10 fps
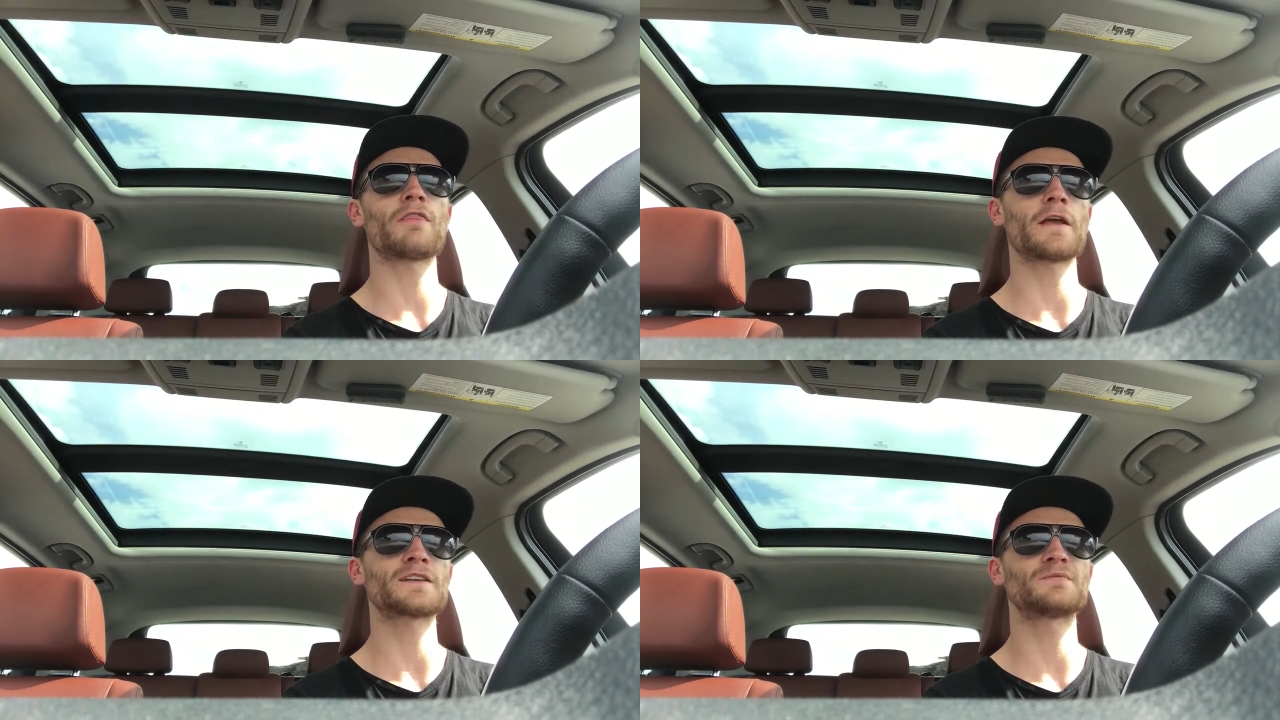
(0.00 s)

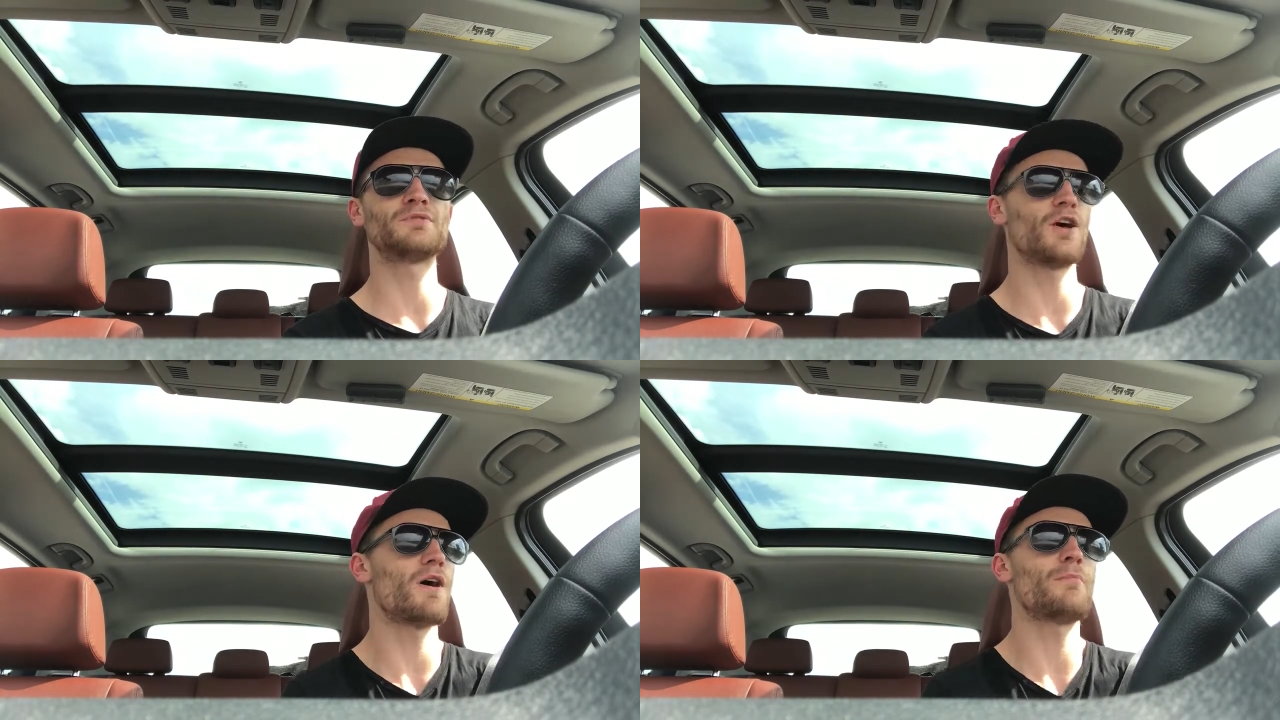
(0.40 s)
things
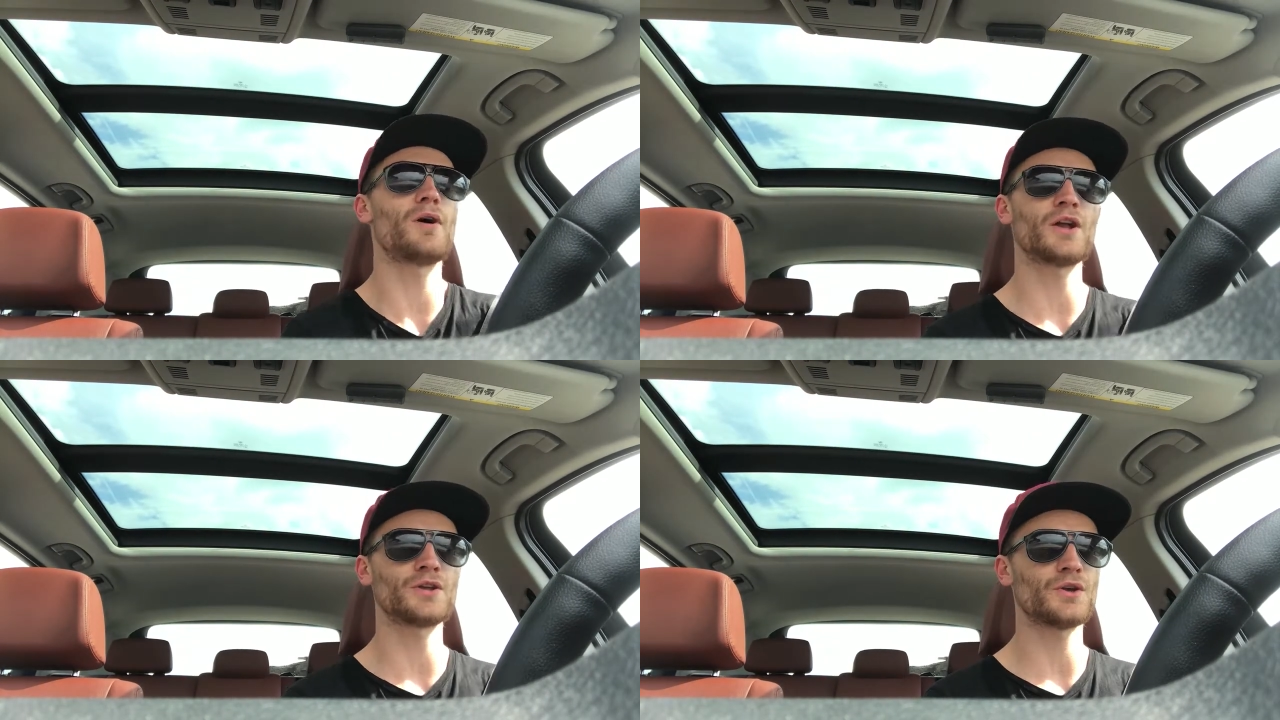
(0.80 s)
blow up
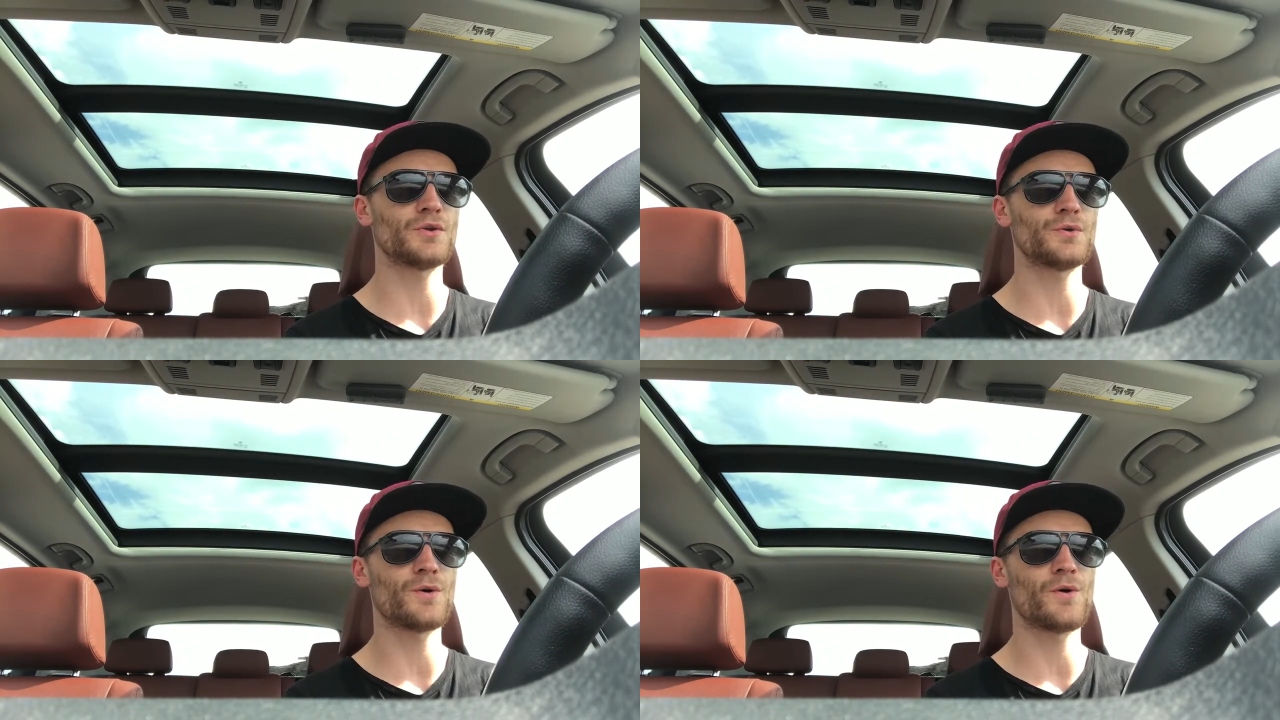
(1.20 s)
on you
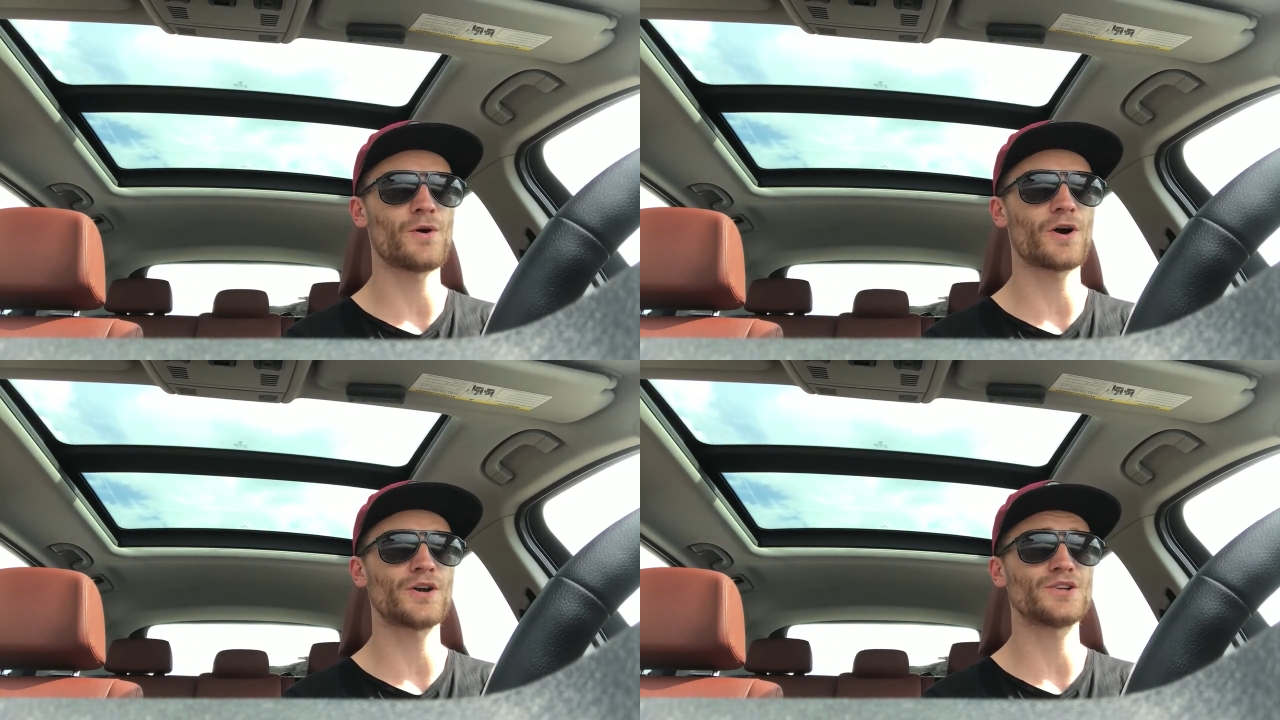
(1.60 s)

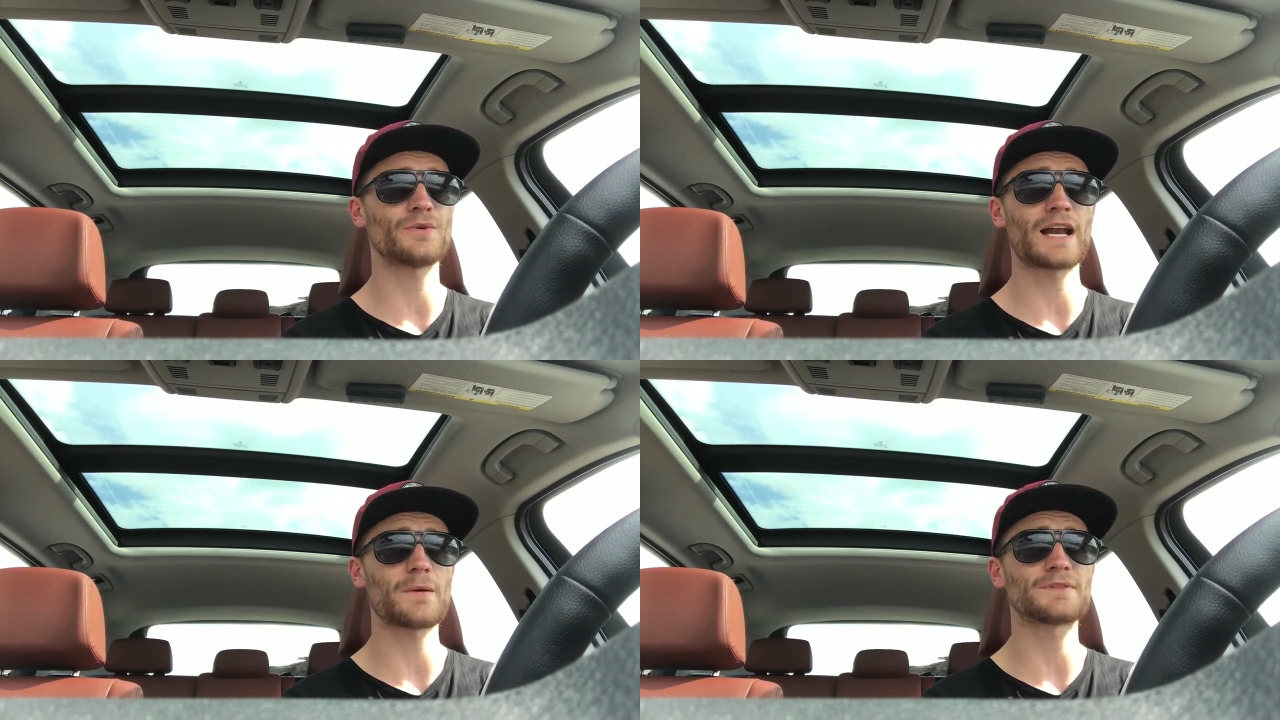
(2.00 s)
or you
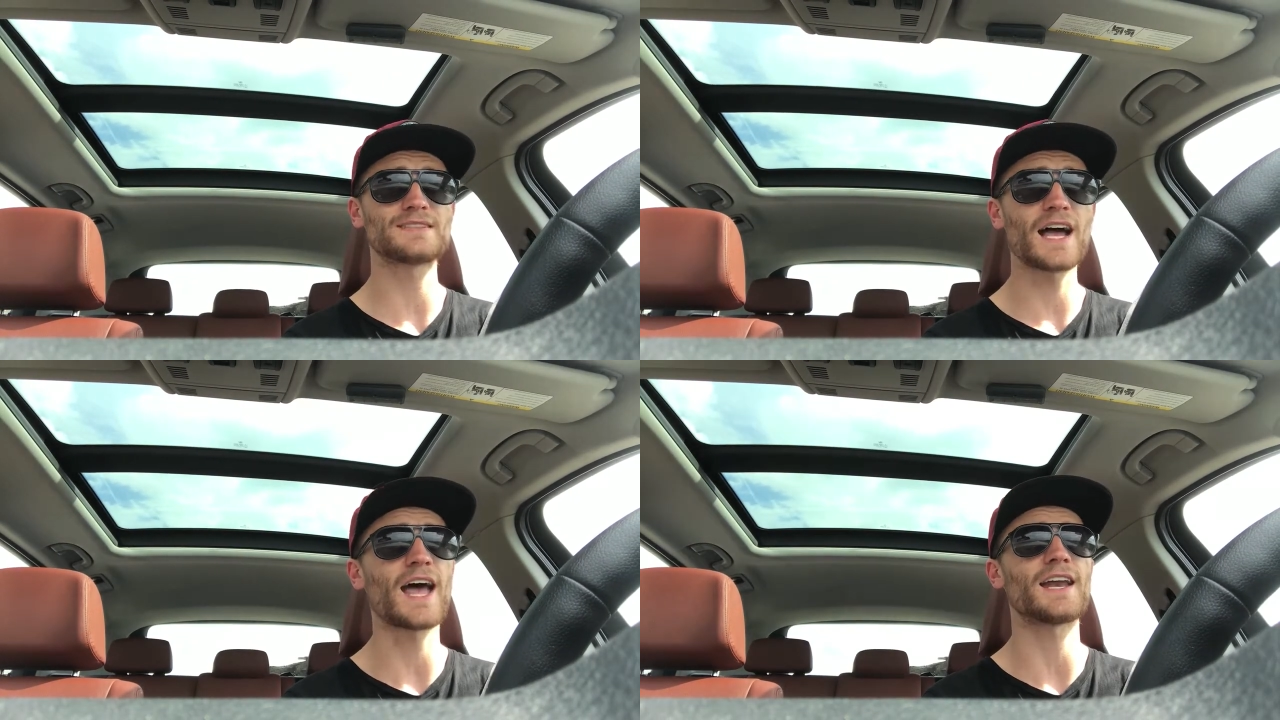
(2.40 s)
get
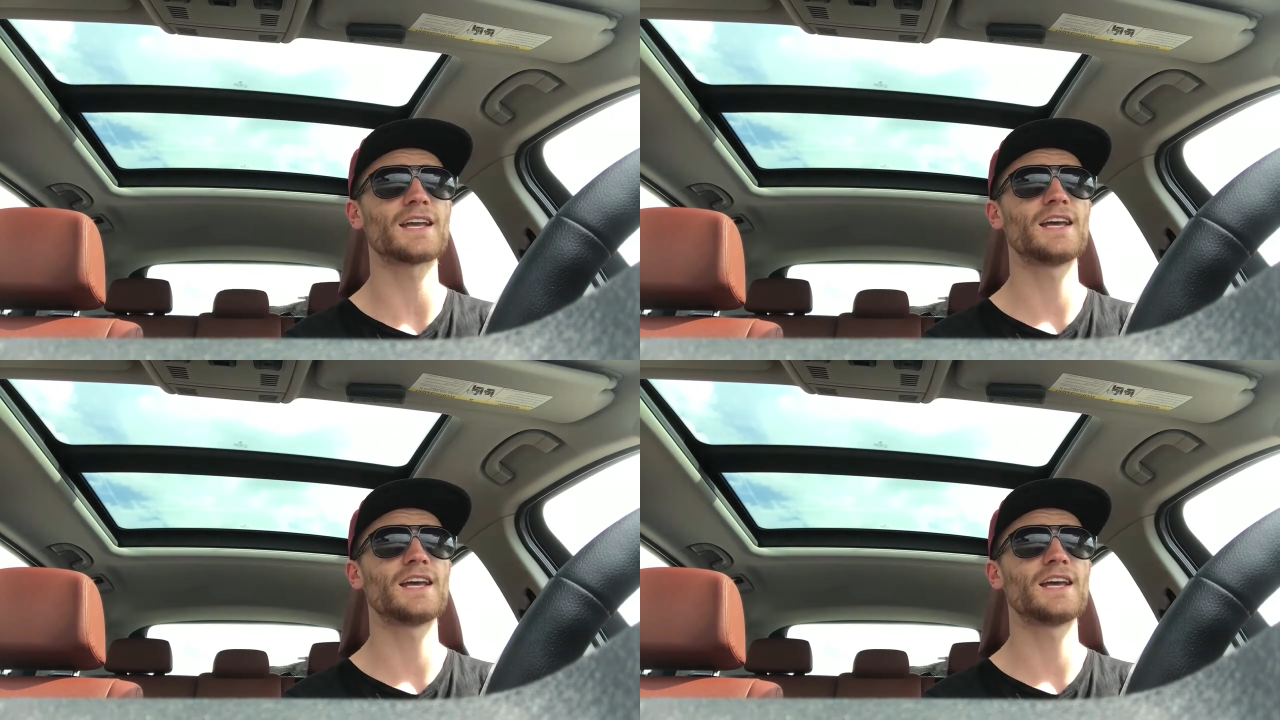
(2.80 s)
upset,